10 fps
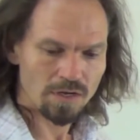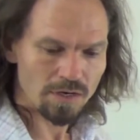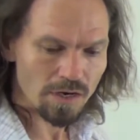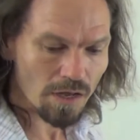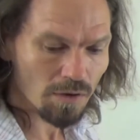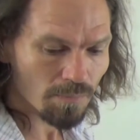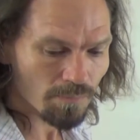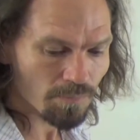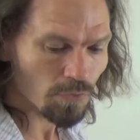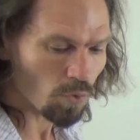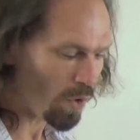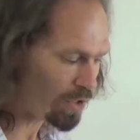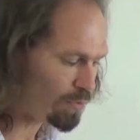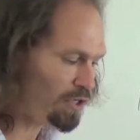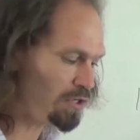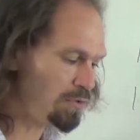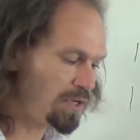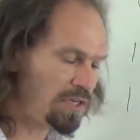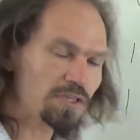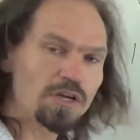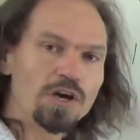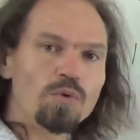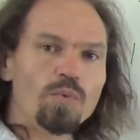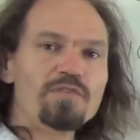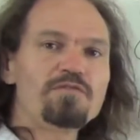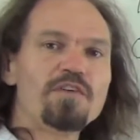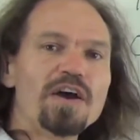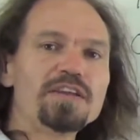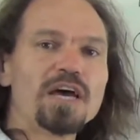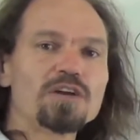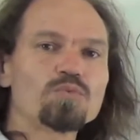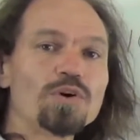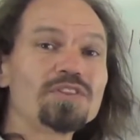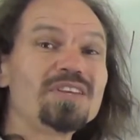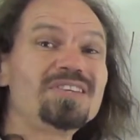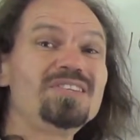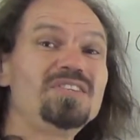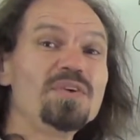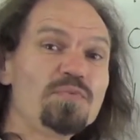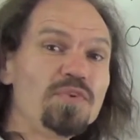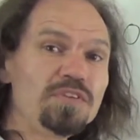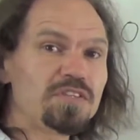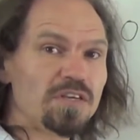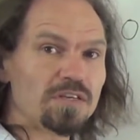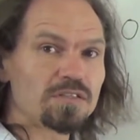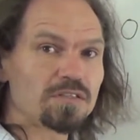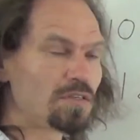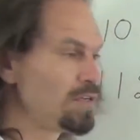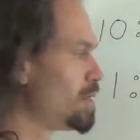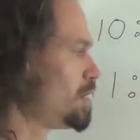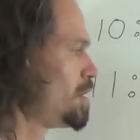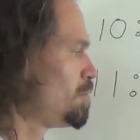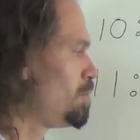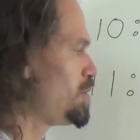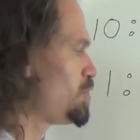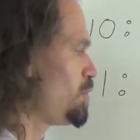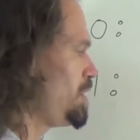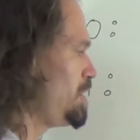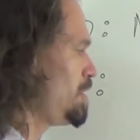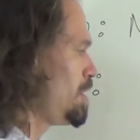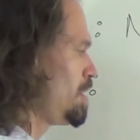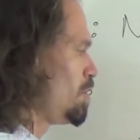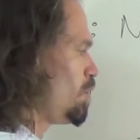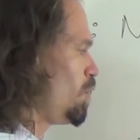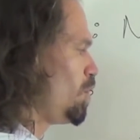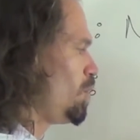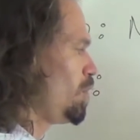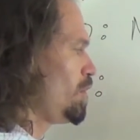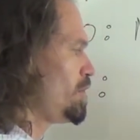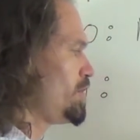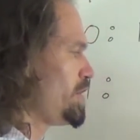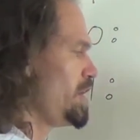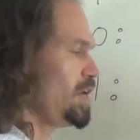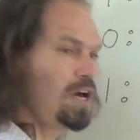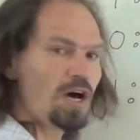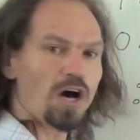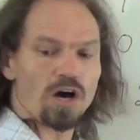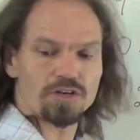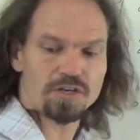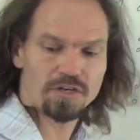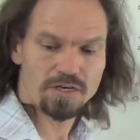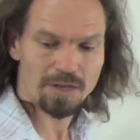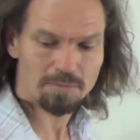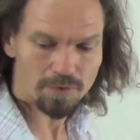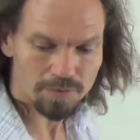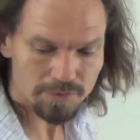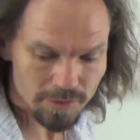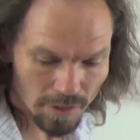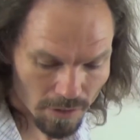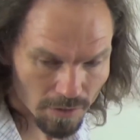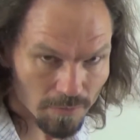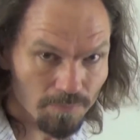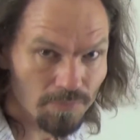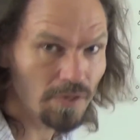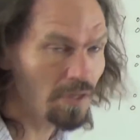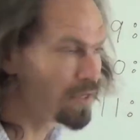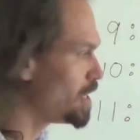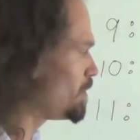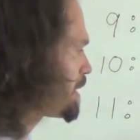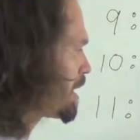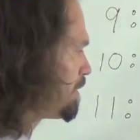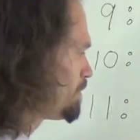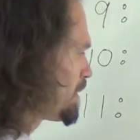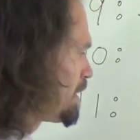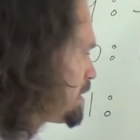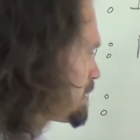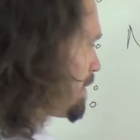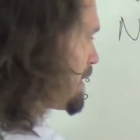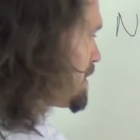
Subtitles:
Now, what we do is we find out what the difference is between all the odd numbers. So here we go. So I